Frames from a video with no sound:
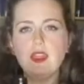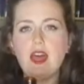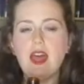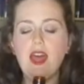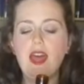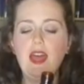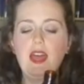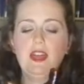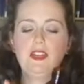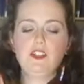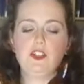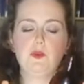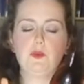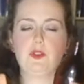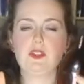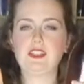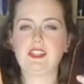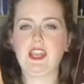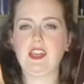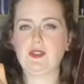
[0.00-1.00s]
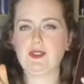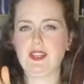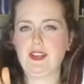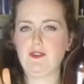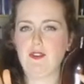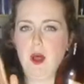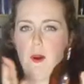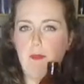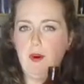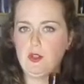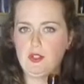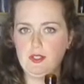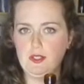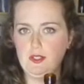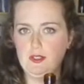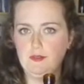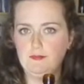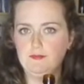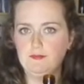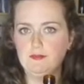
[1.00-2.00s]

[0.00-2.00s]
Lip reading: and you want to get yourself a bottle